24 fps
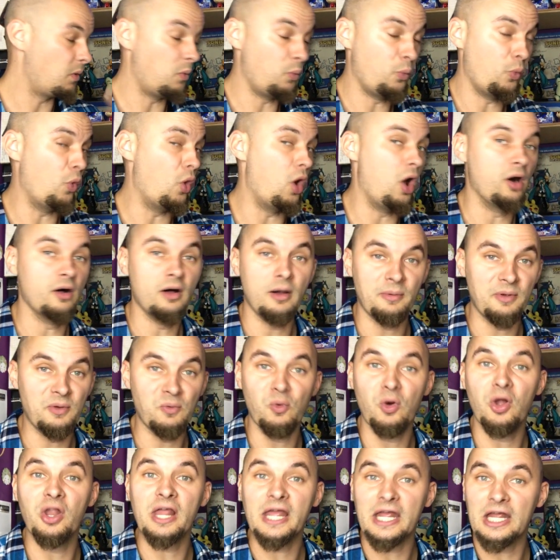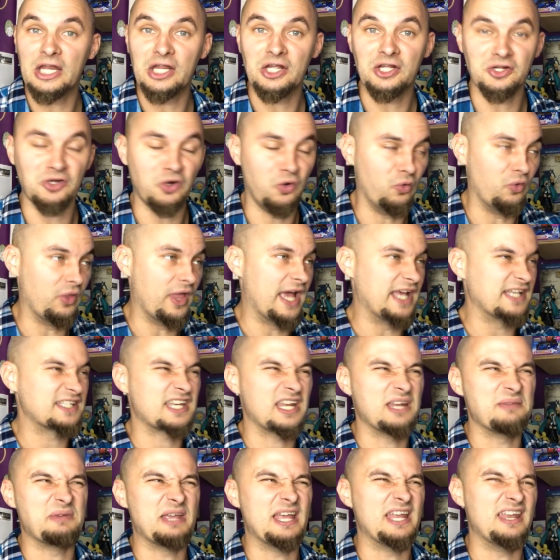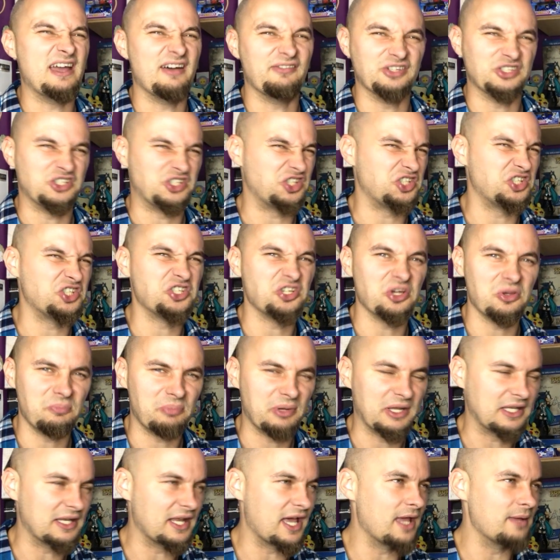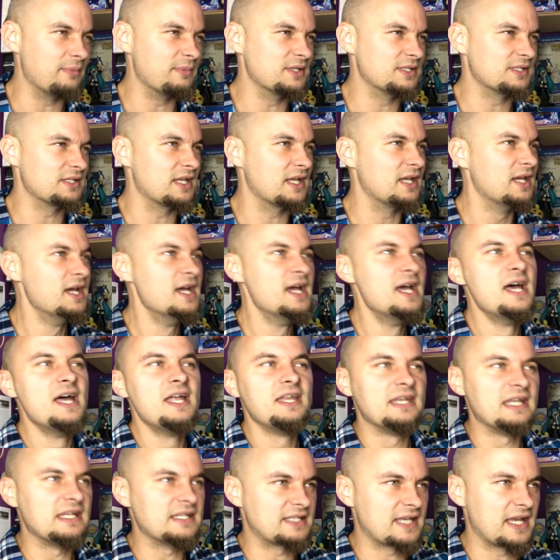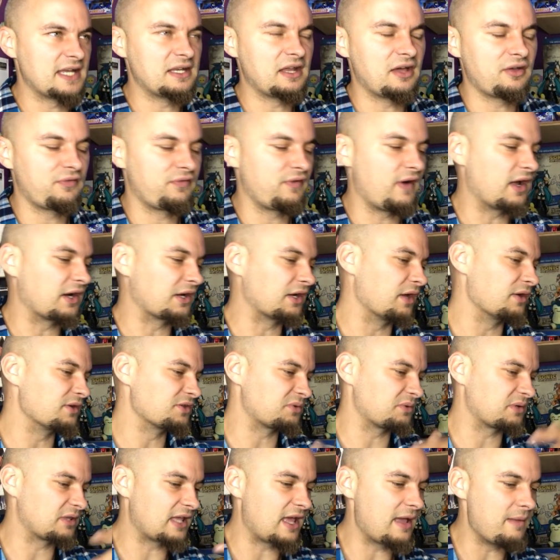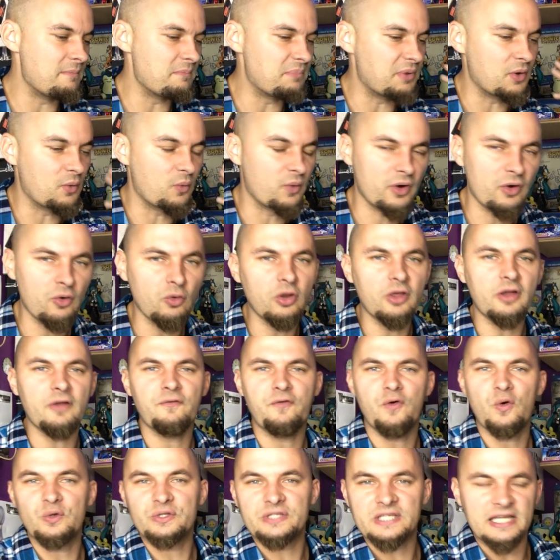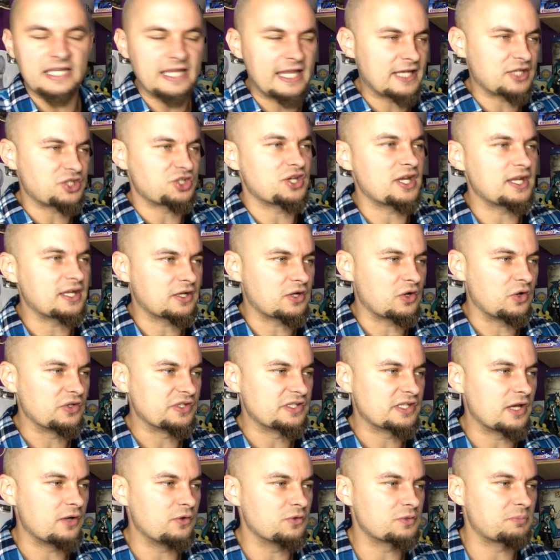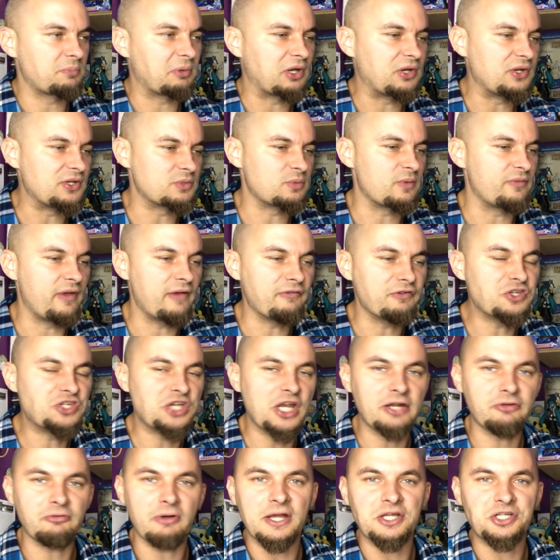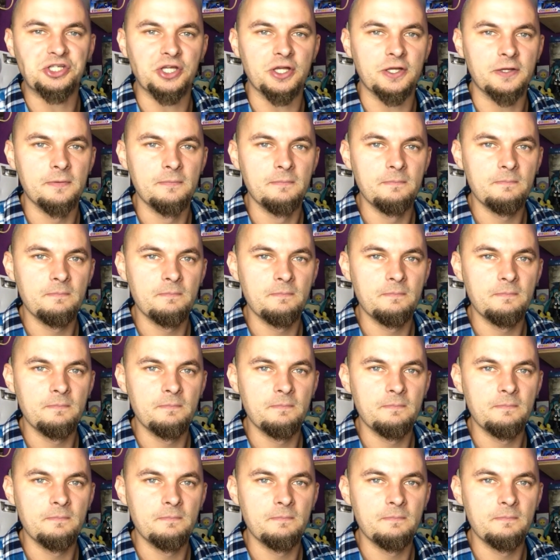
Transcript: What are they going to call that? It's going to be another stupid name, isn't it? Nintendo, fuck knows with them. But we're all looking forward to the next gen of consoles because with every generation,